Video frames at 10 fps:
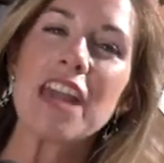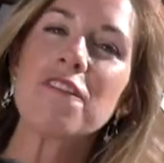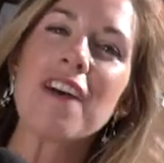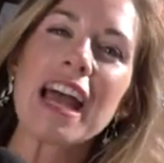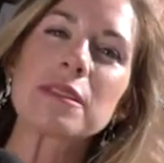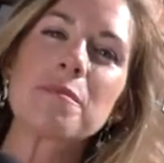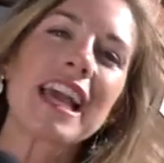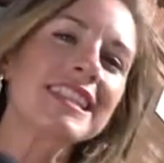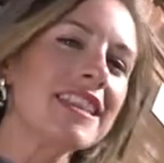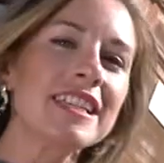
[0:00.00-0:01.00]
In fact,
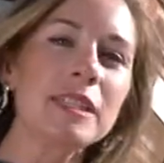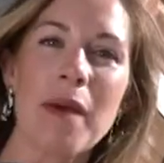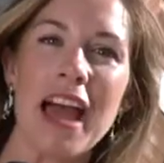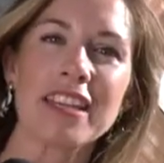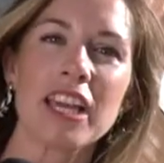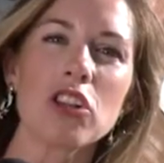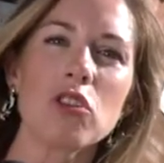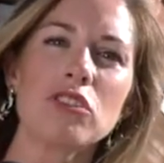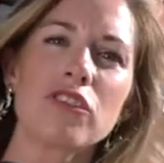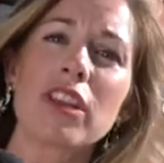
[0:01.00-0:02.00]
Piazza di Spagna
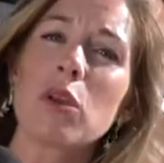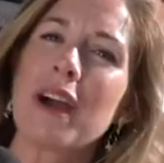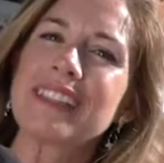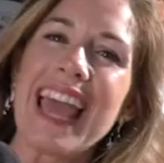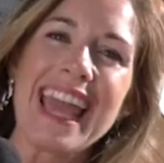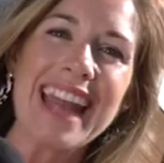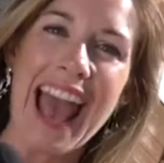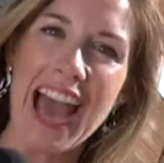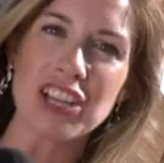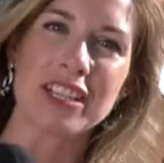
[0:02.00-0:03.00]
includes requests and
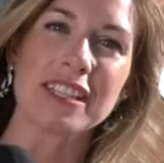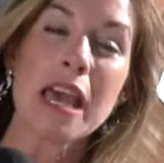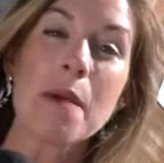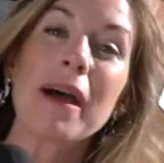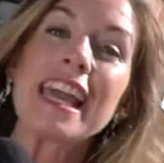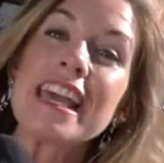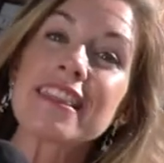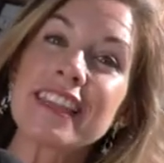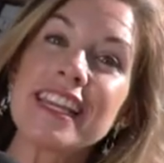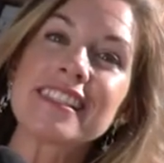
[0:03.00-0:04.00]
actions by
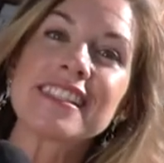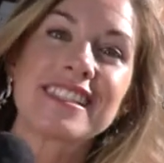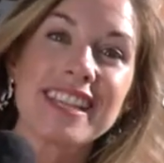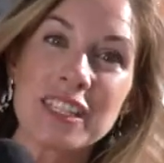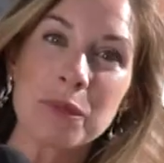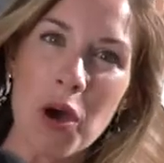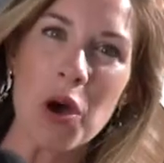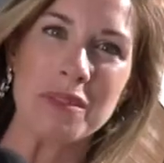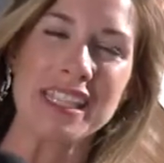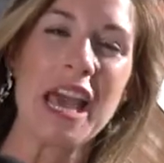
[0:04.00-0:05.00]
at least six
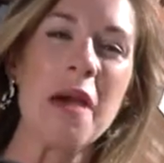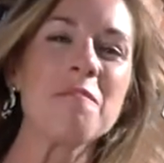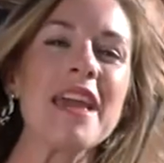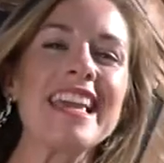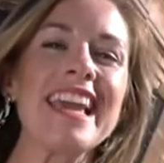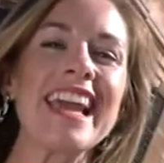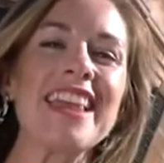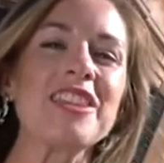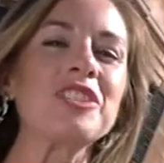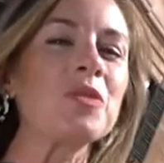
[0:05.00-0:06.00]
popes, making
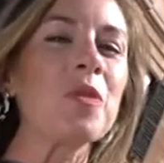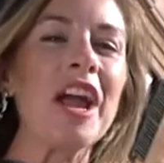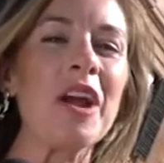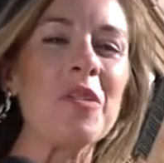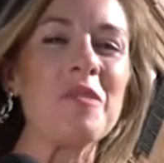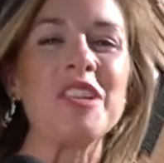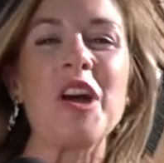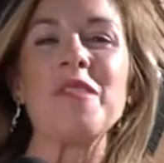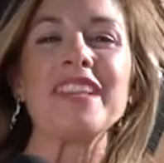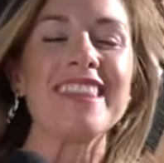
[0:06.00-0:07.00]
it the square we
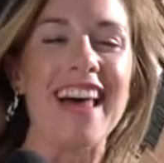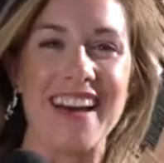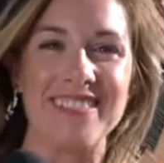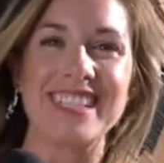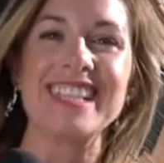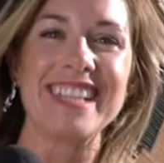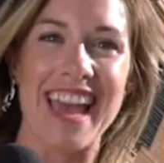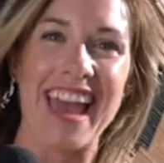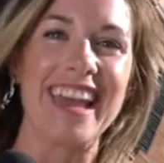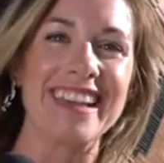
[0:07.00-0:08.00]
know and love
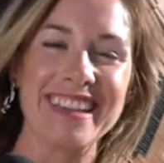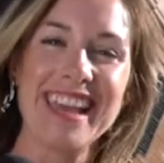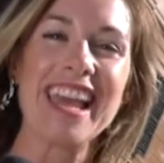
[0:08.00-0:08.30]
today.